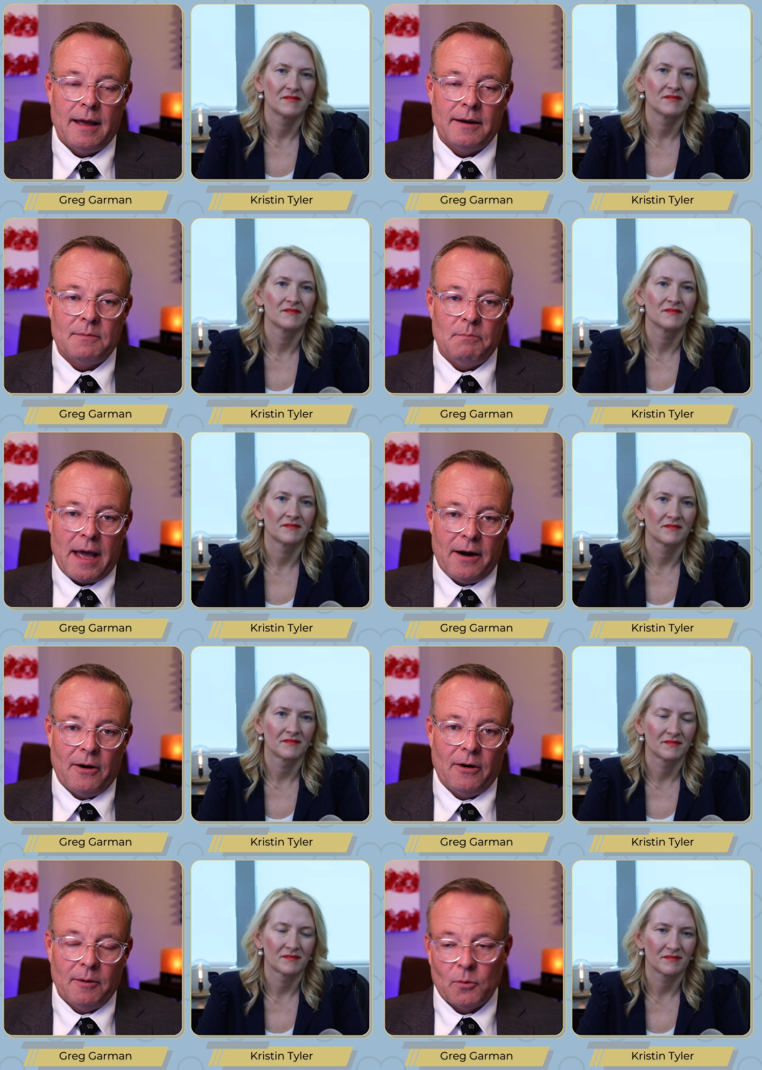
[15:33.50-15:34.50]
Speaker 1: and
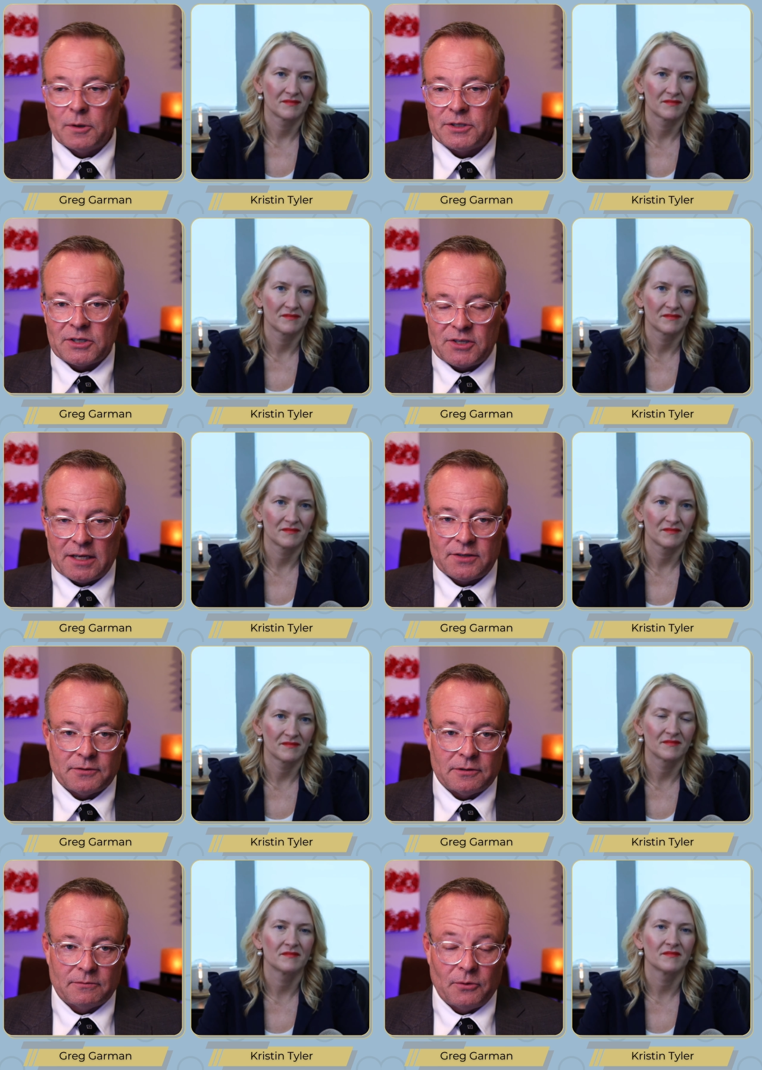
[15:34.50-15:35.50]
better and more
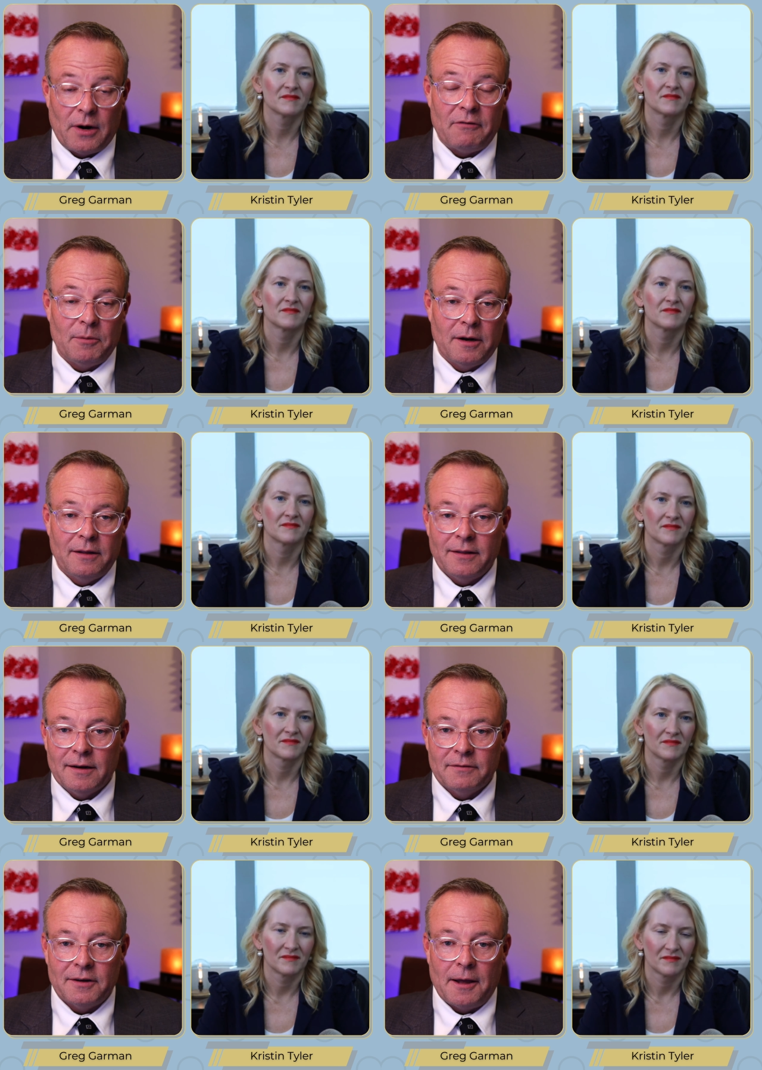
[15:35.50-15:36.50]
successful for everybody at the
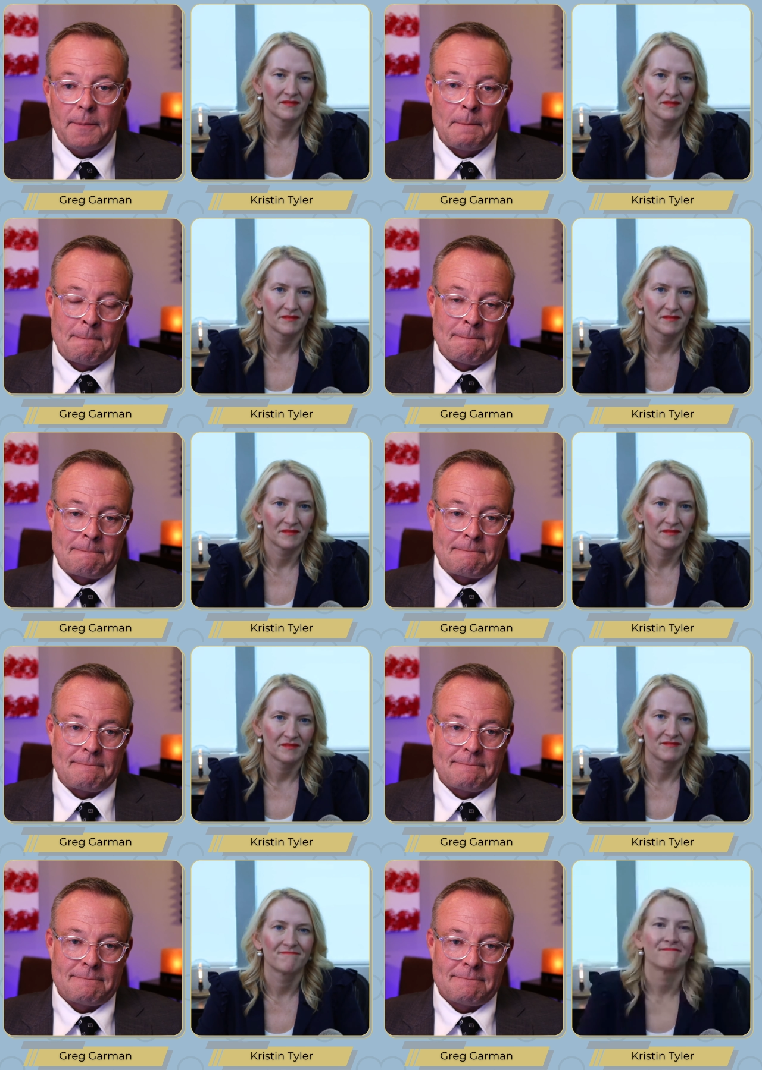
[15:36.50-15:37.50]
end of the day.
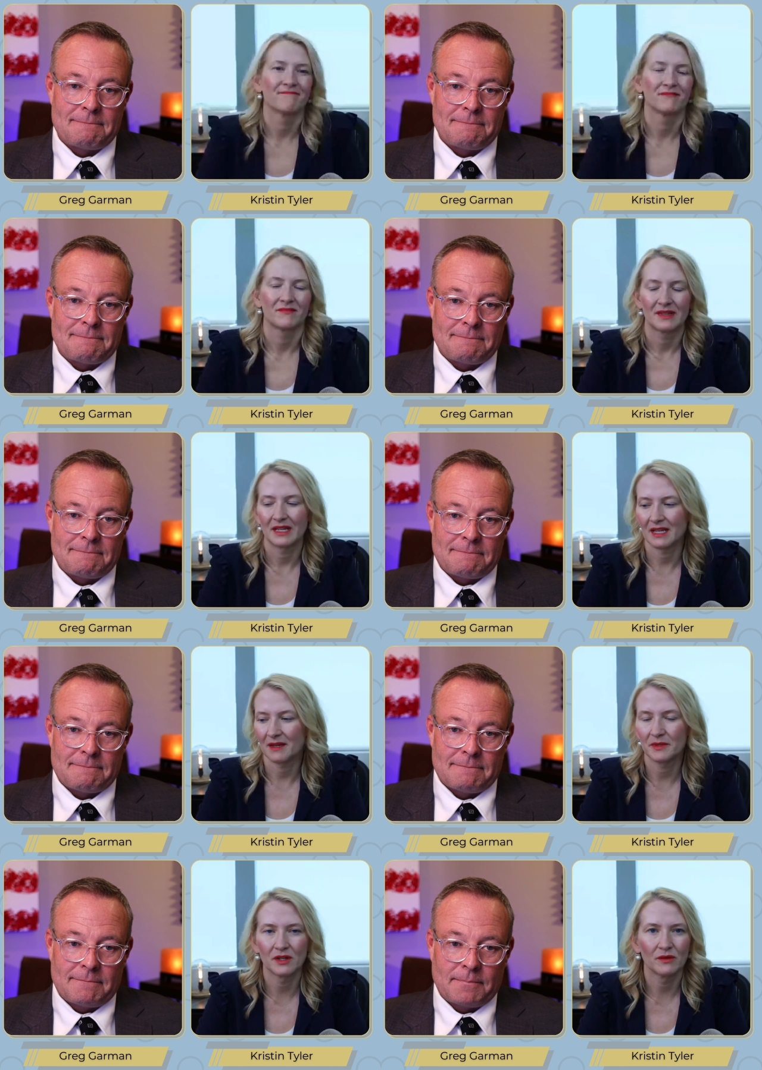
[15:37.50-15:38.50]

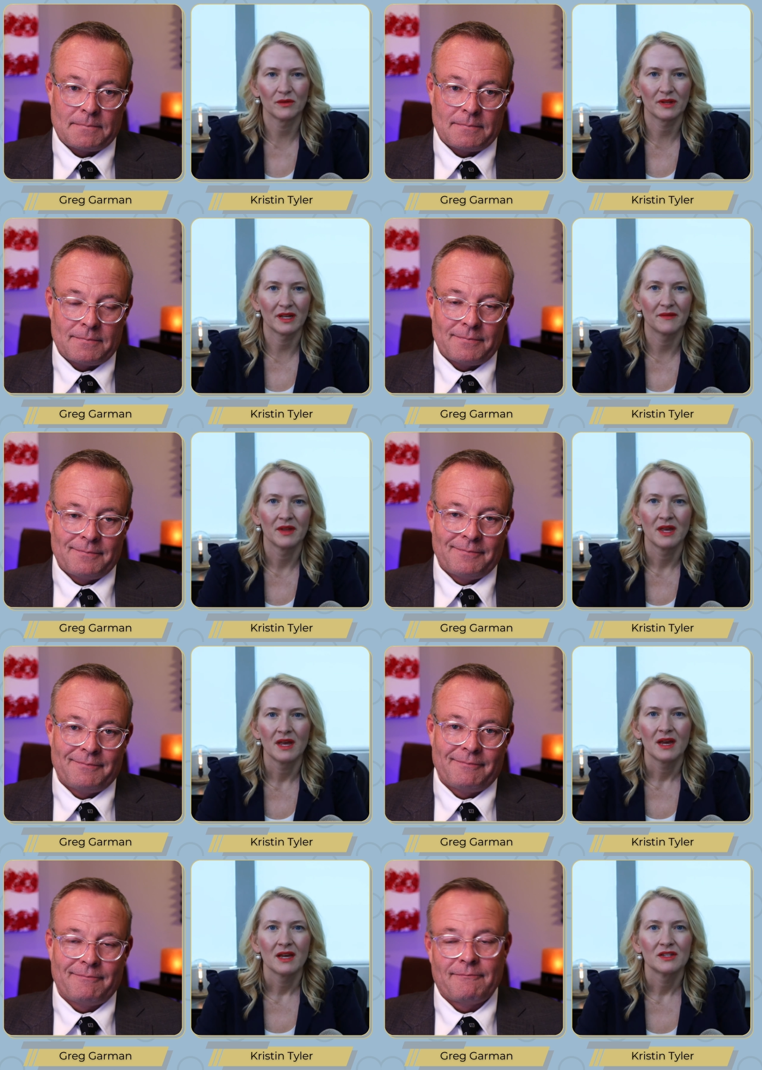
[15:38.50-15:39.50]
Speaker 2: Absolutely.
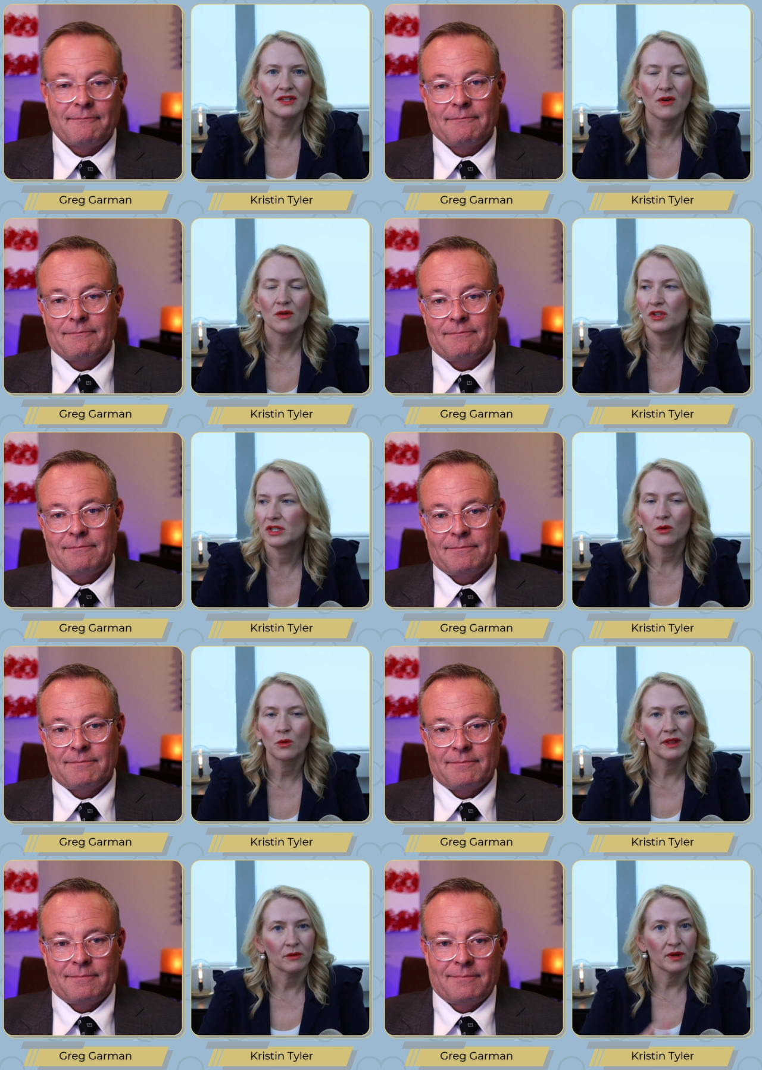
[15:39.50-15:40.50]
So just to
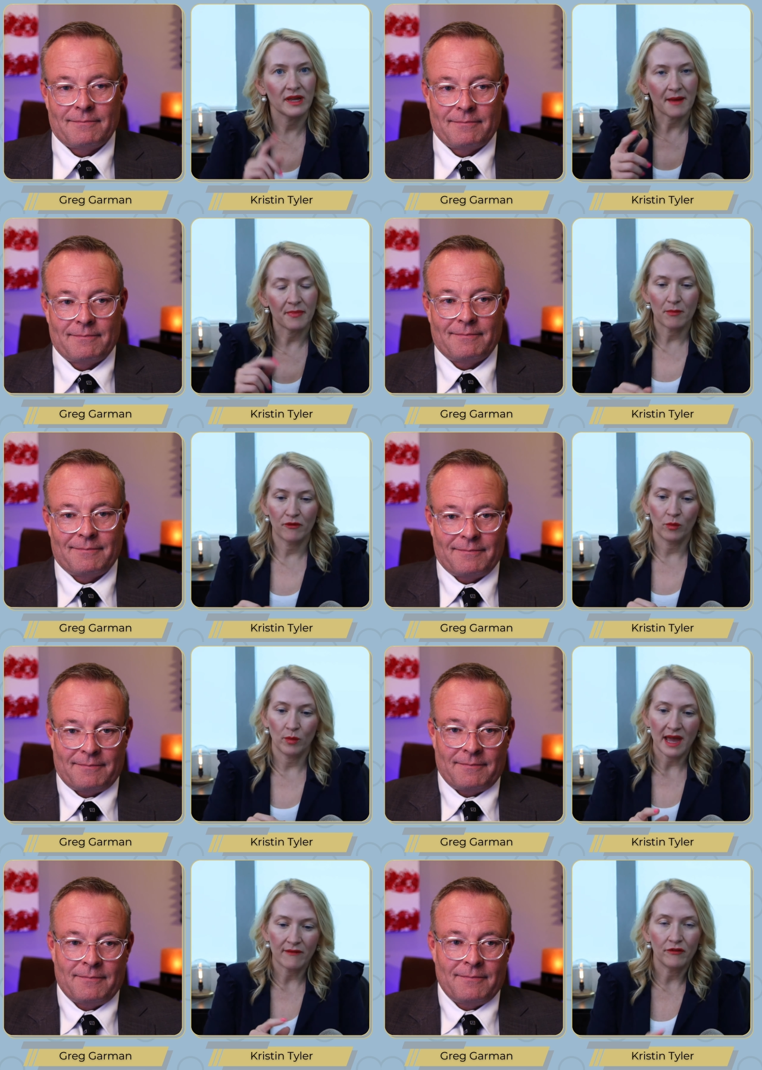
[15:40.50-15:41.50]
quickly recap that before we
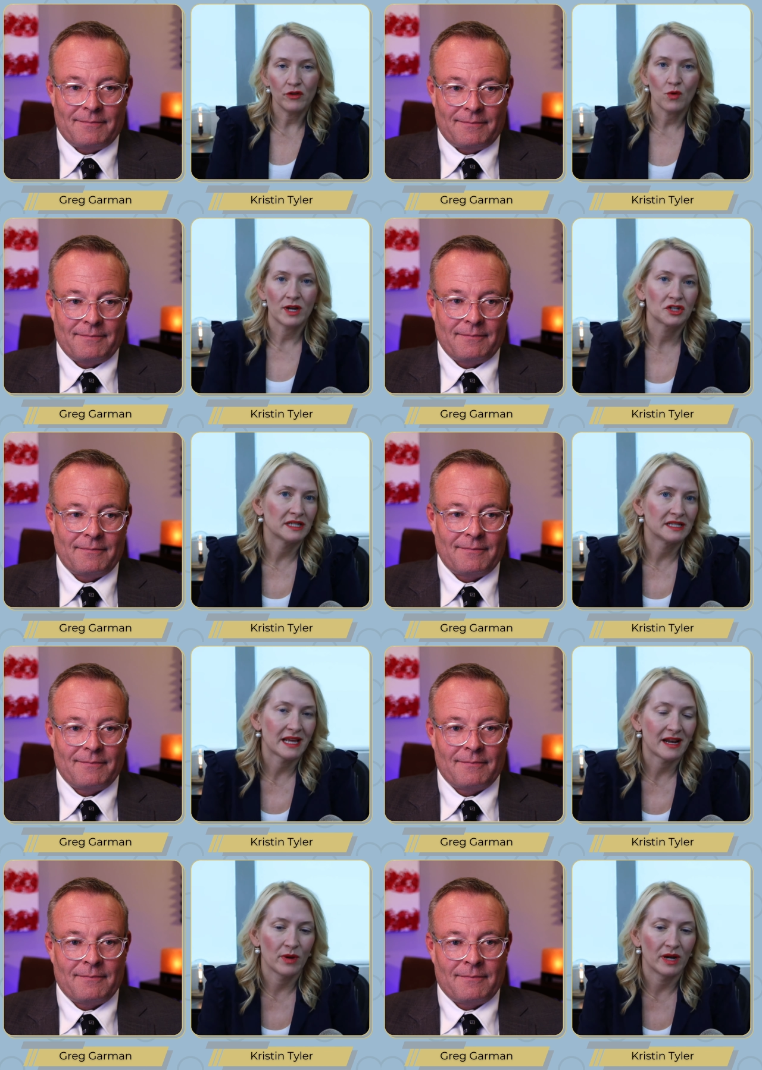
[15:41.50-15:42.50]
have a few questions that I
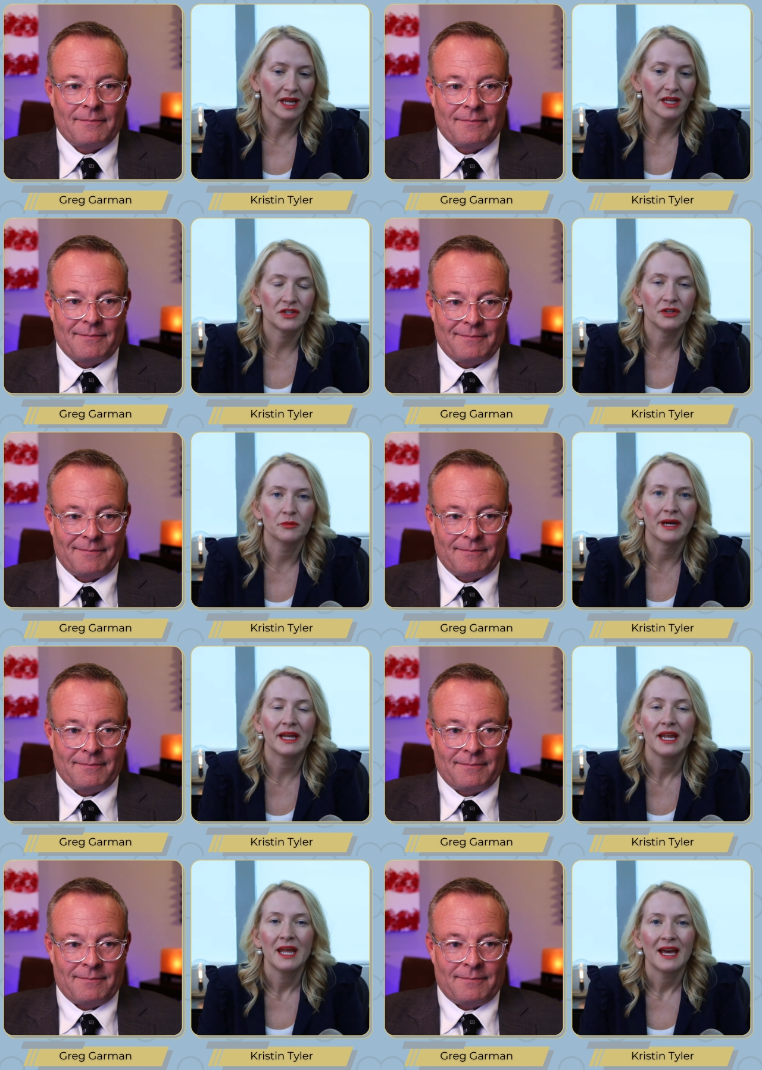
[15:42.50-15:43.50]
want to get to, but,
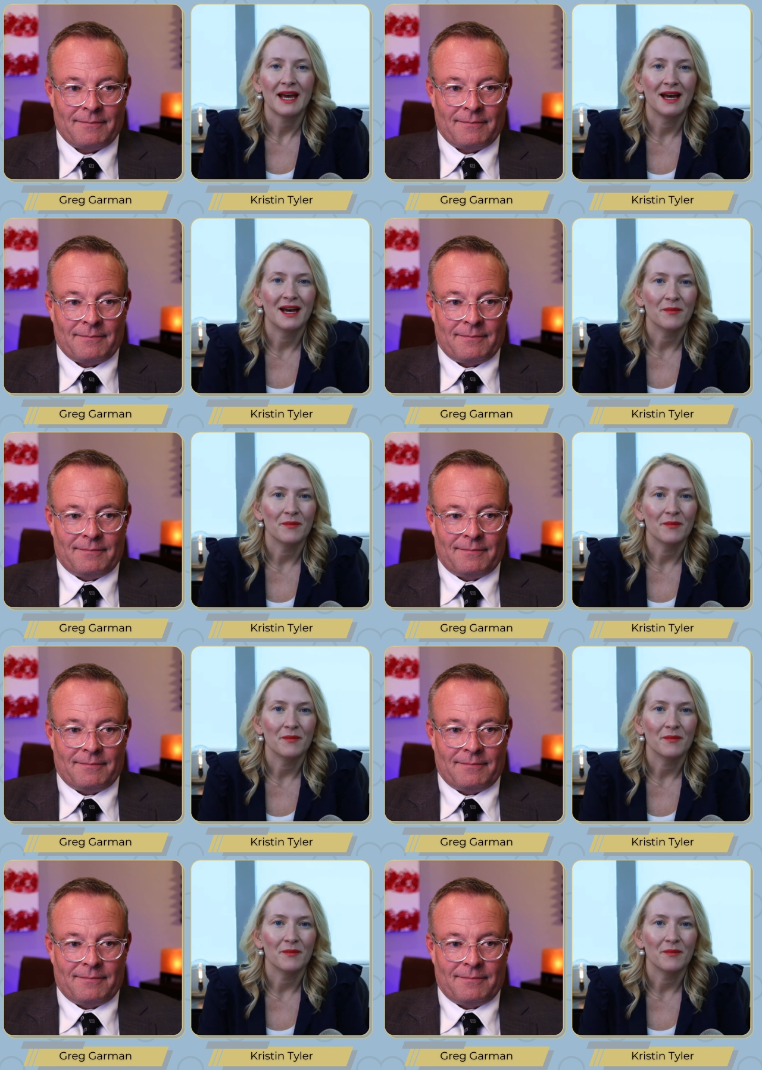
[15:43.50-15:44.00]
um, you